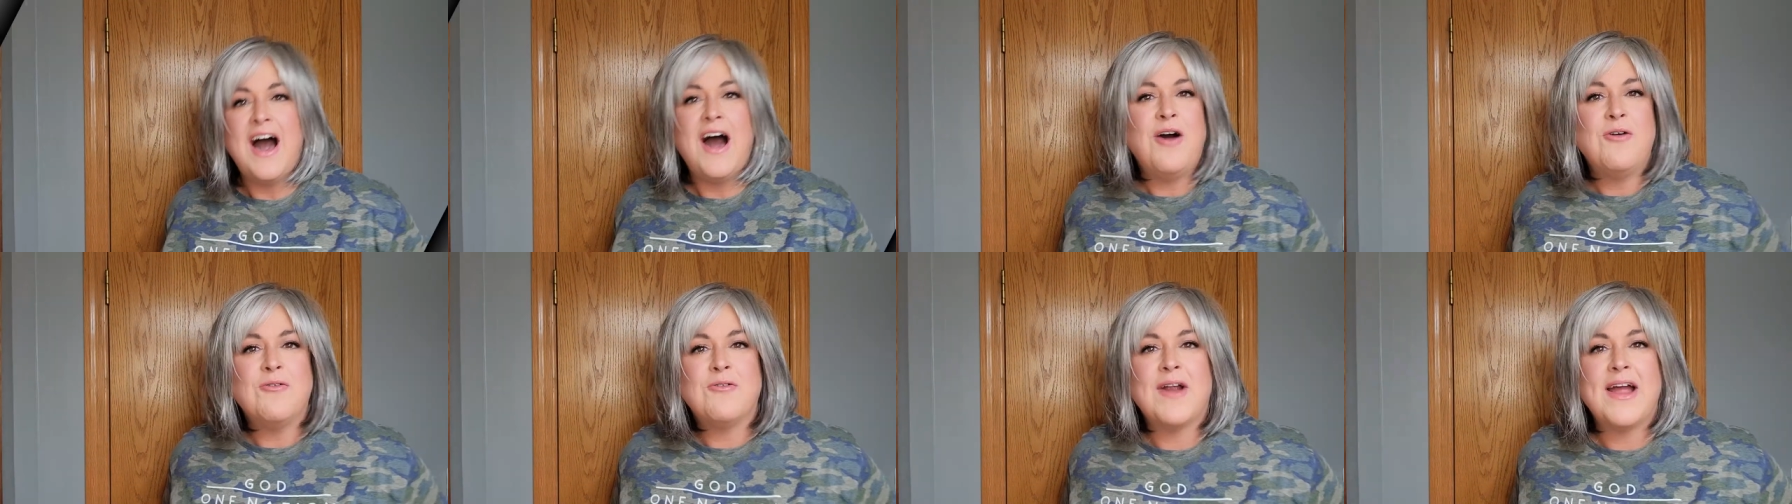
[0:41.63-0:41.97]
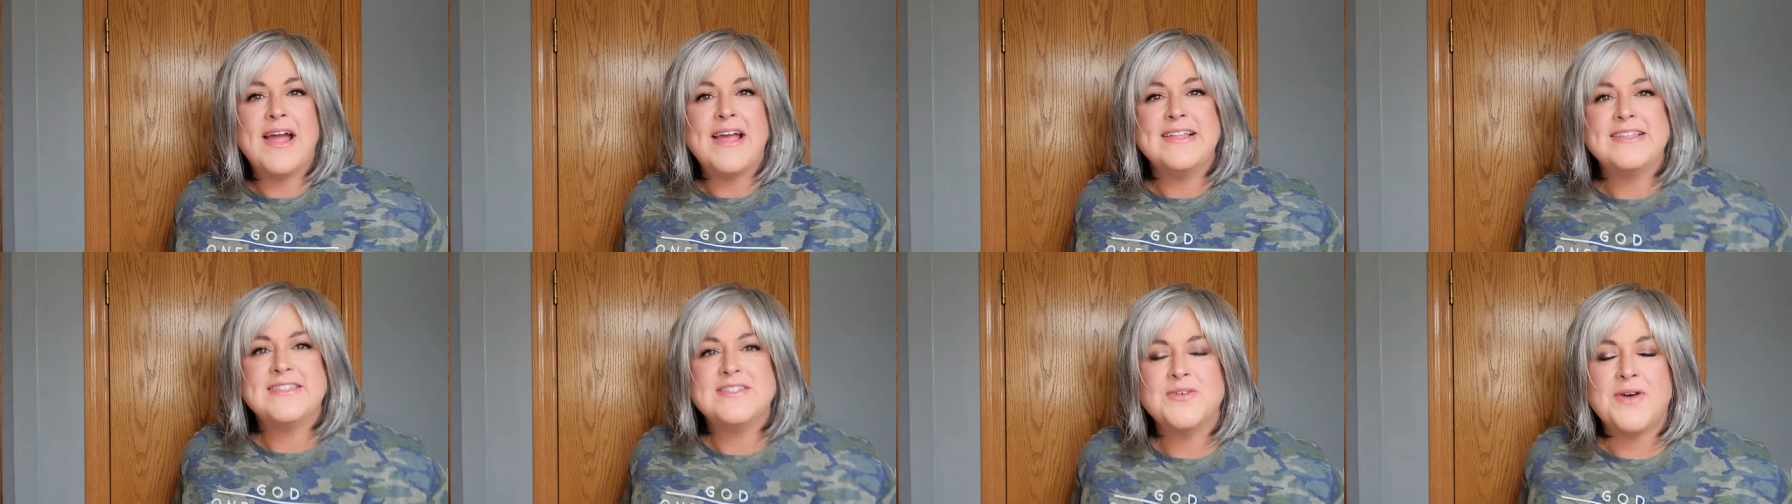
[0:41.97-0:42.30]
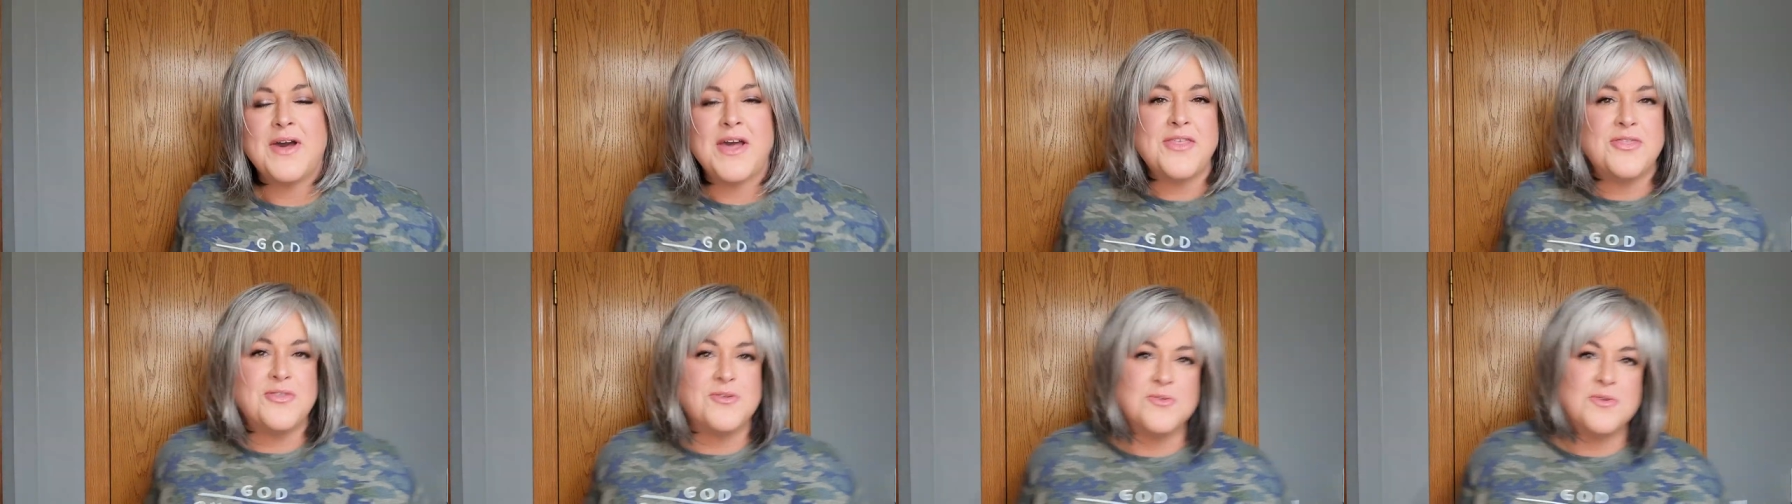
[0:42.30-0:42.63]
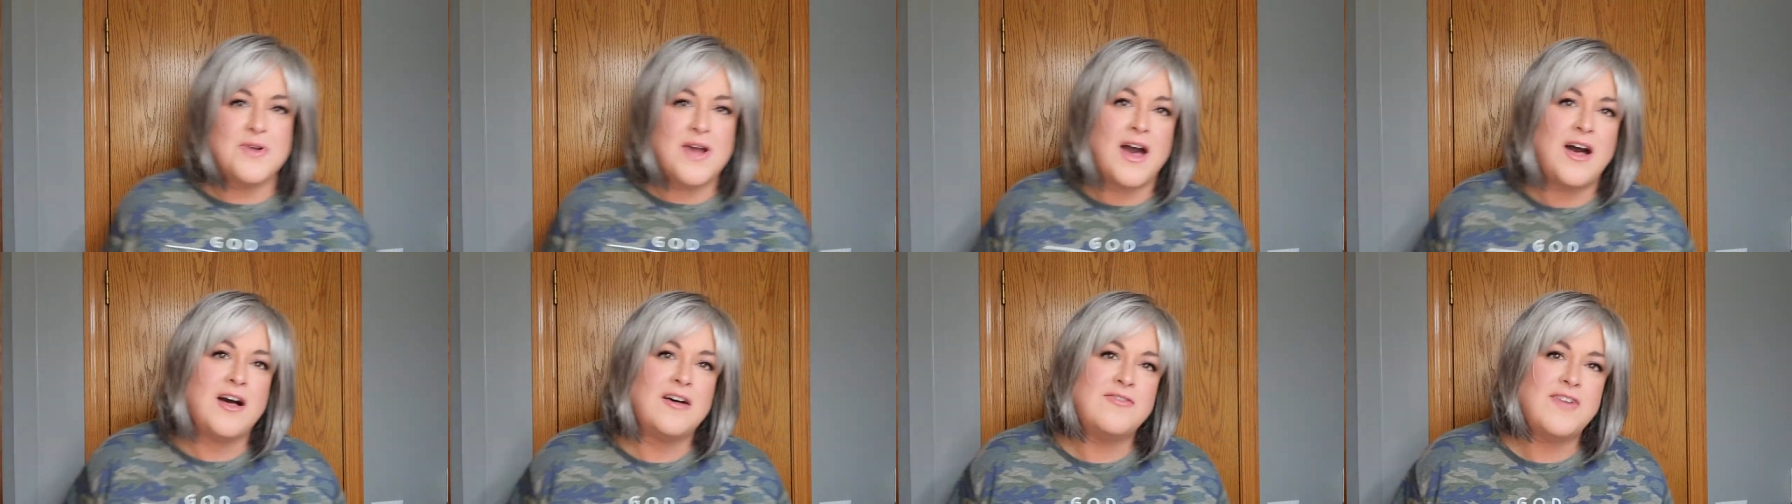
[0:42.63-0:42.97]
All right, so I
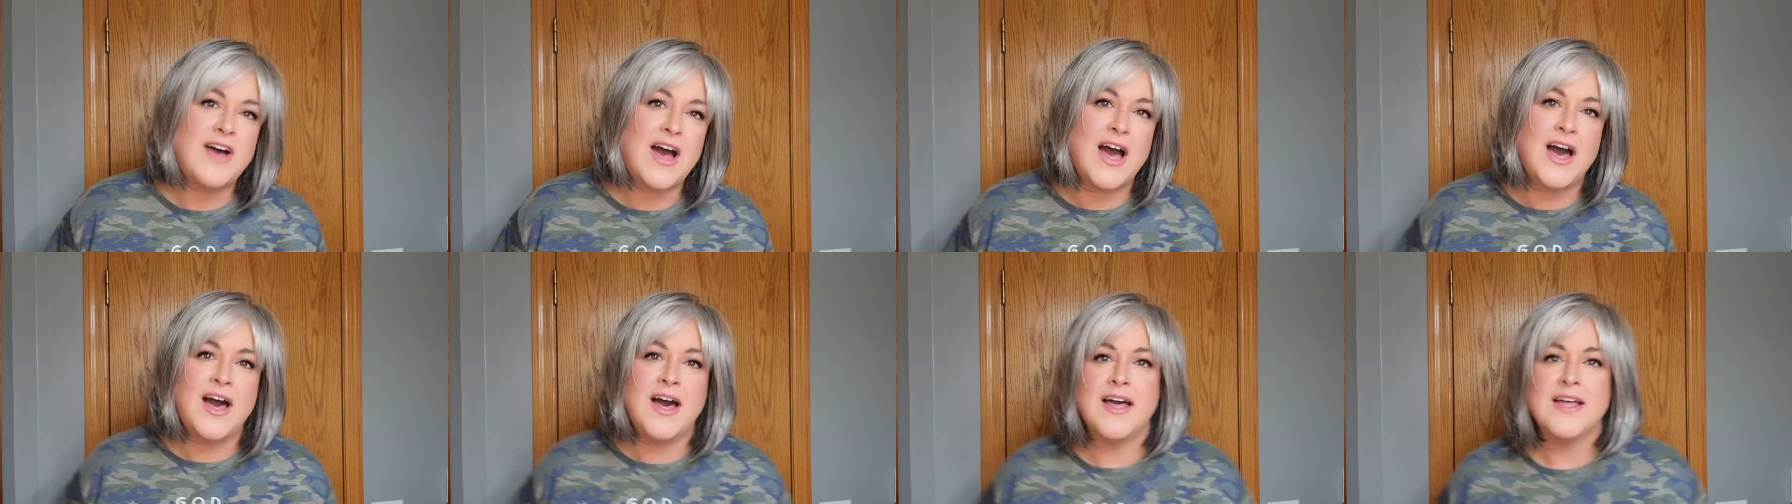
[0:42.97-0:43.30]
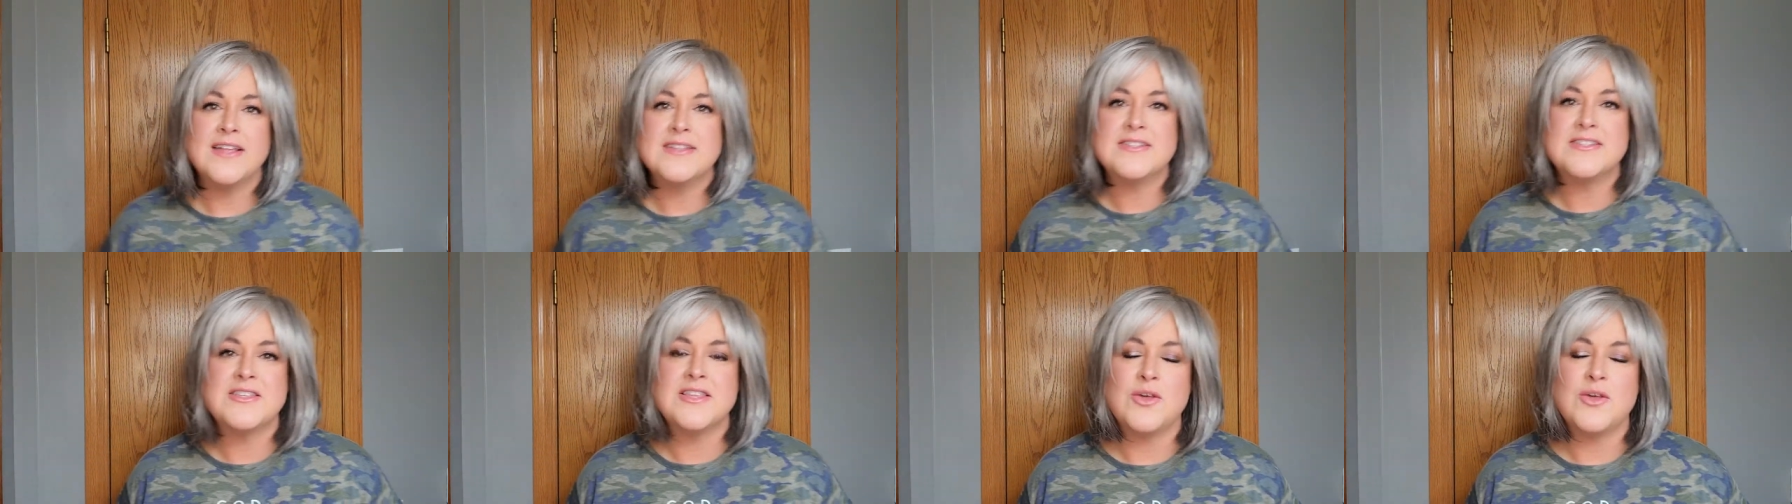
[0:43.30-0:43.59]
threw Alva on